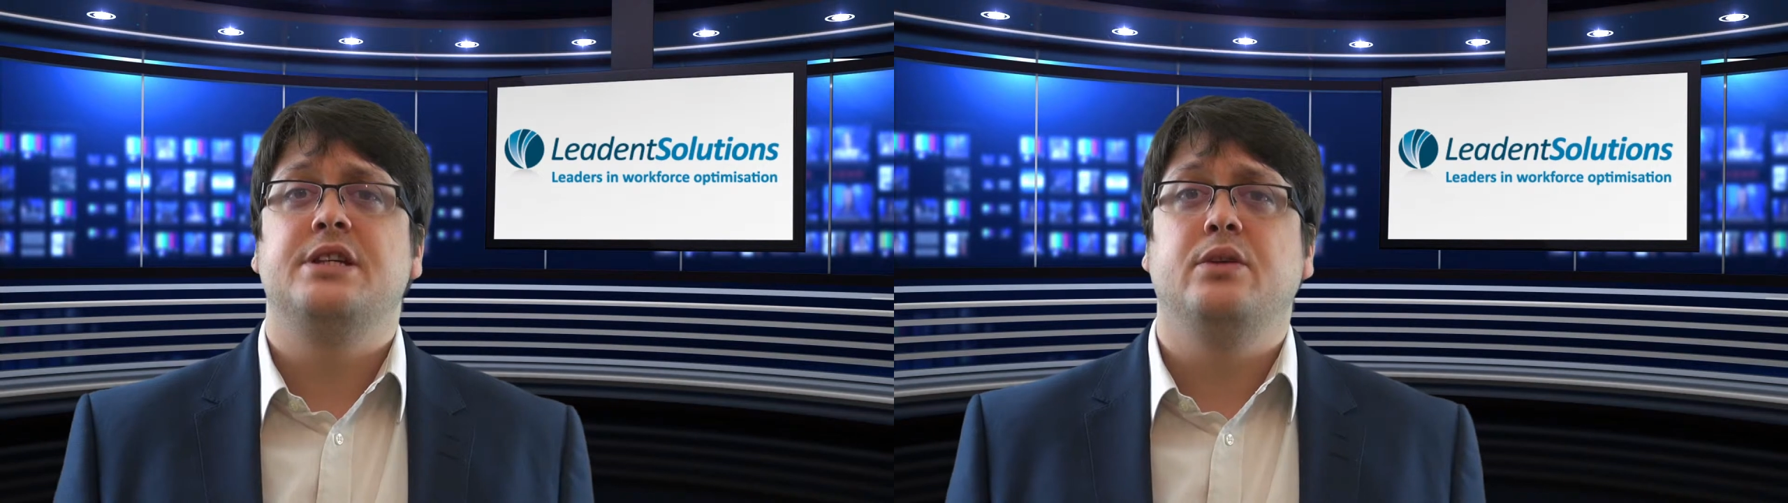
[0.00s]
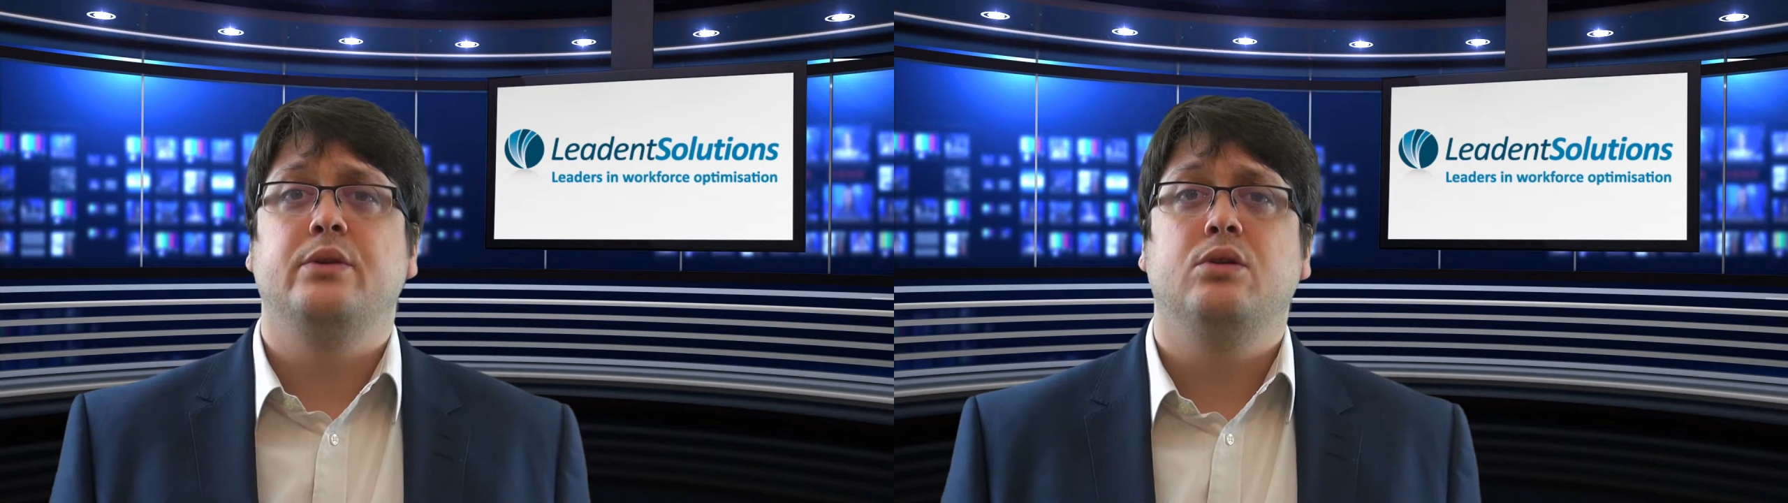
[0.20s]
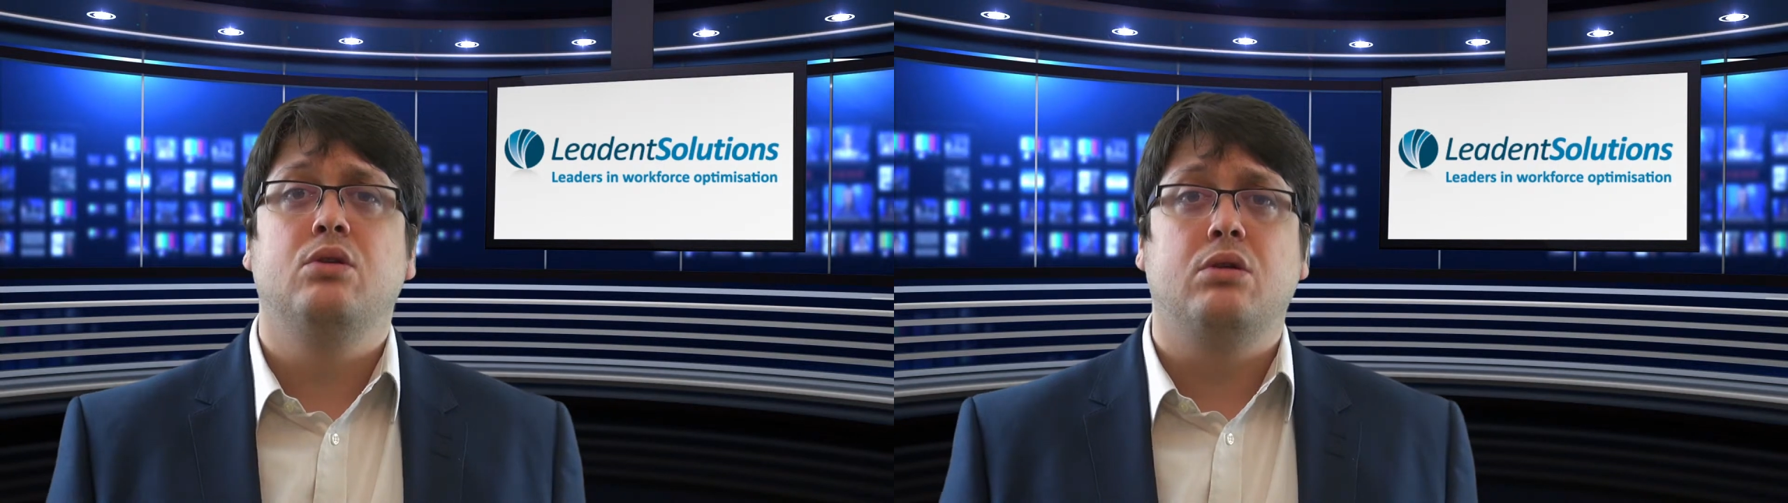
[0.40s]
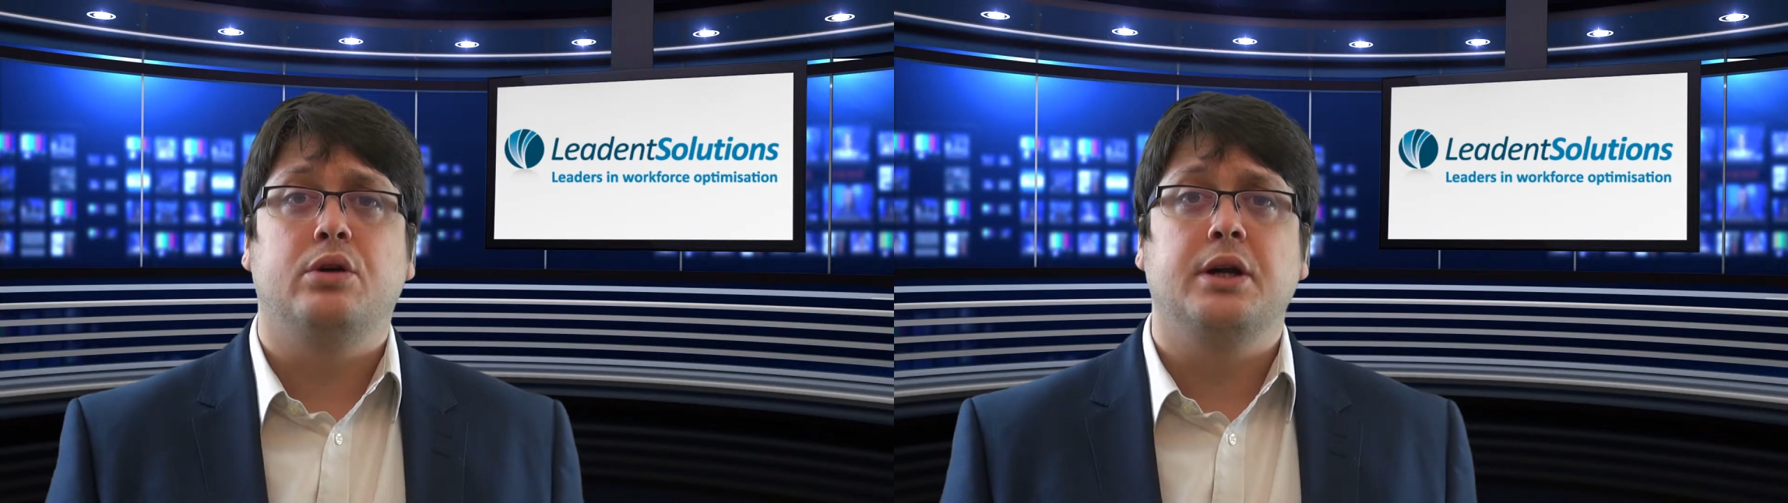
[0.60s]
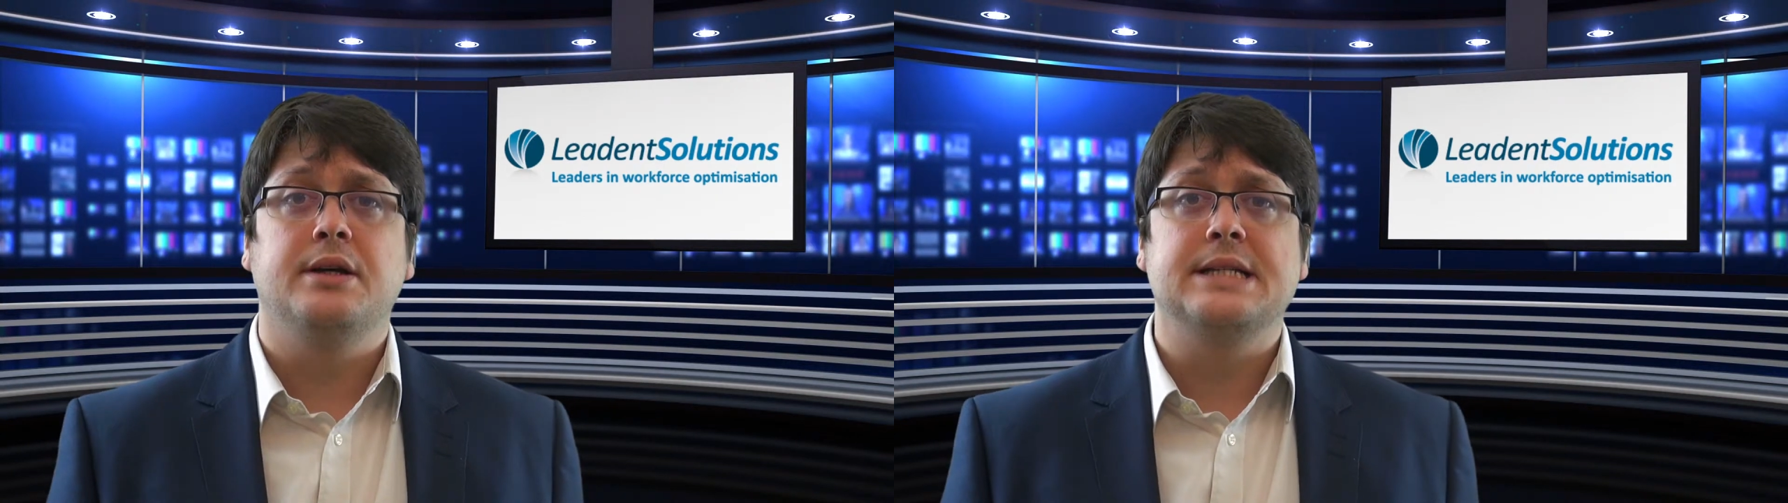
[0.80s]
you and your
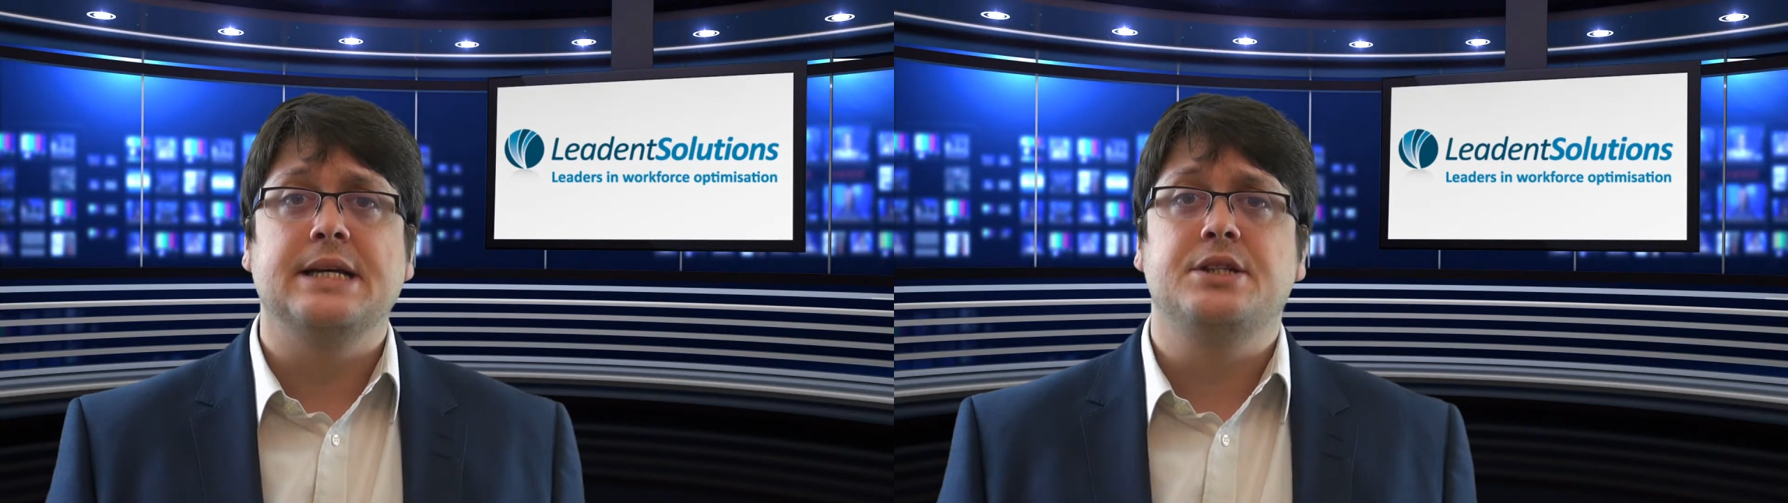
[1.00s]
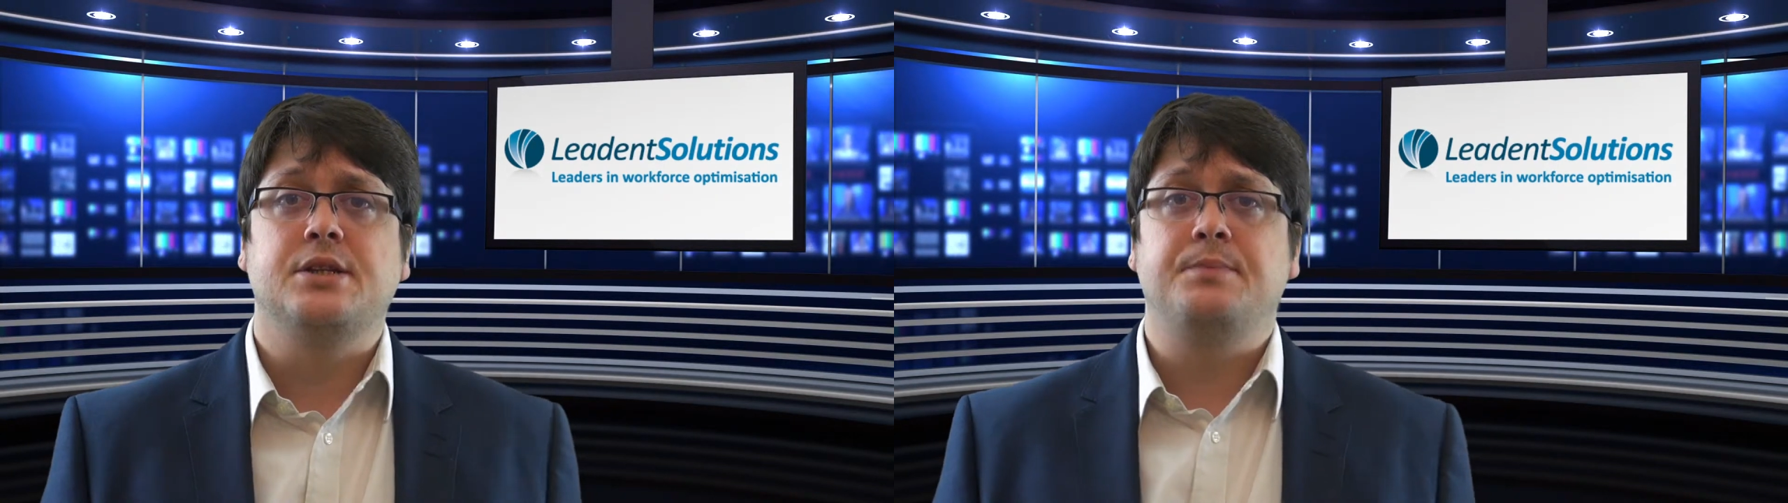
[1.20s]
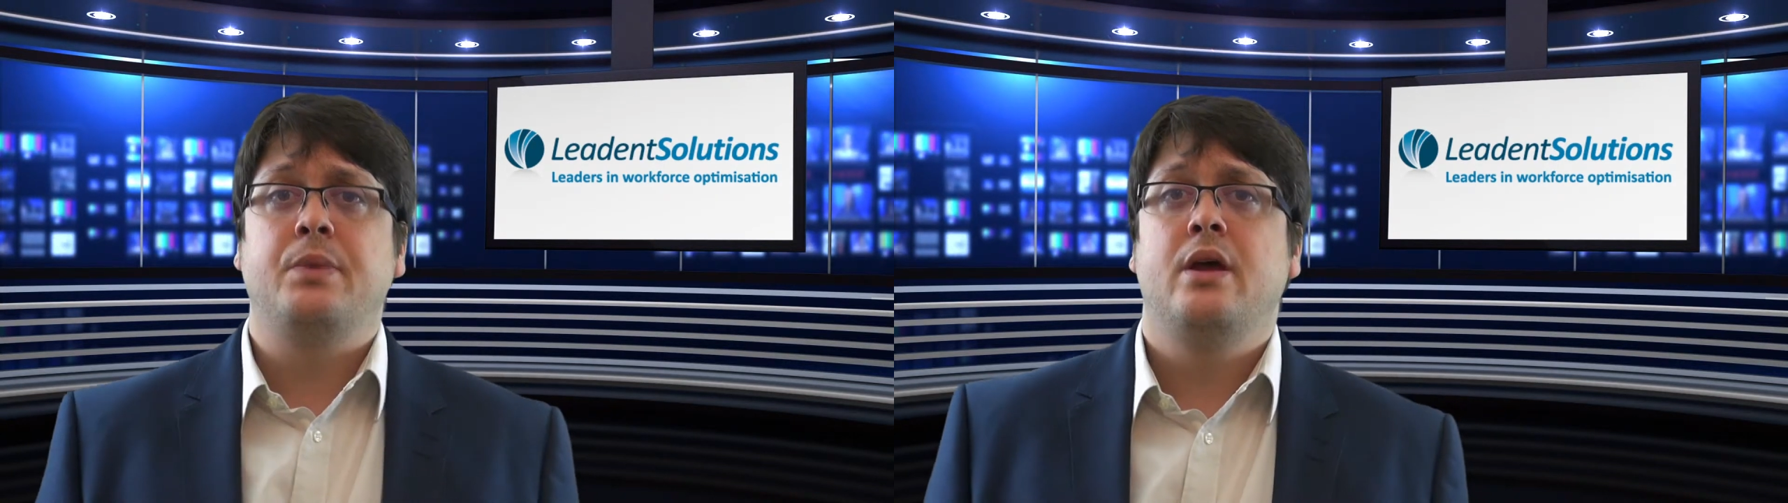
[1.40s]
organisation,